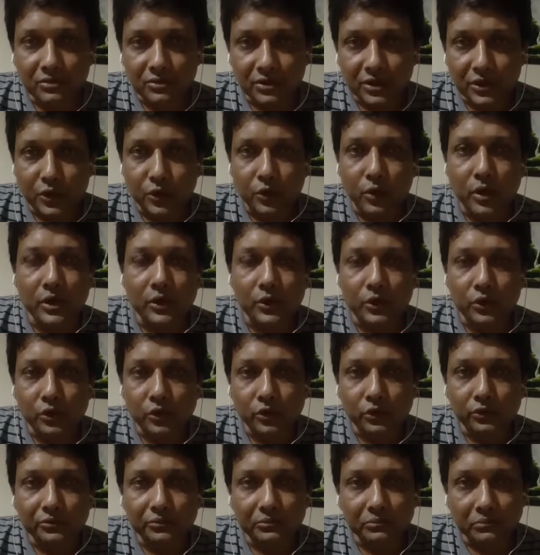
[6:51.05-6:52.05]
you want
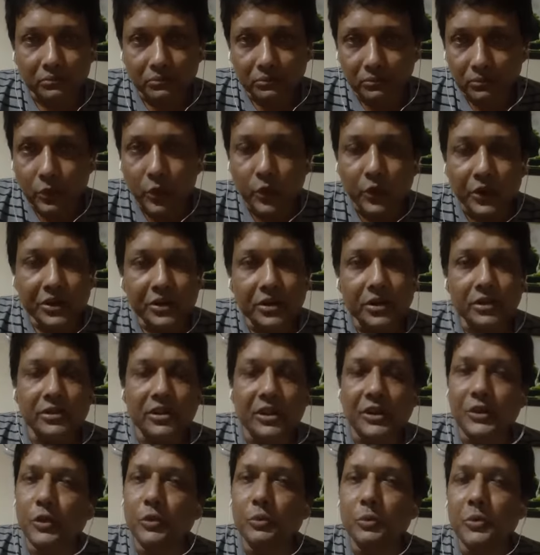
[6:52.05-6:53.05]
to monitor
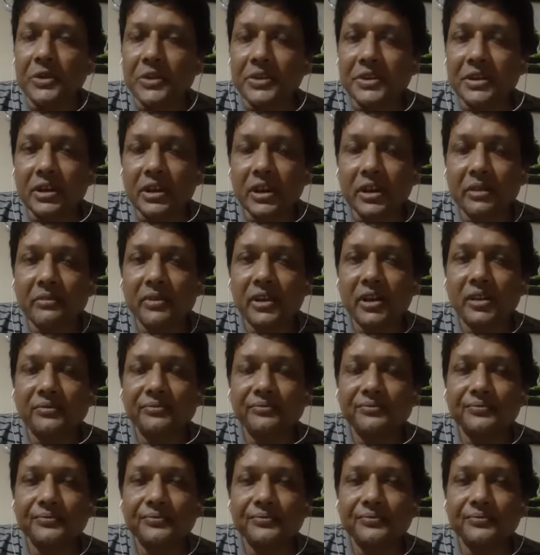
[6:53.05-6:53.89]
the humidity level.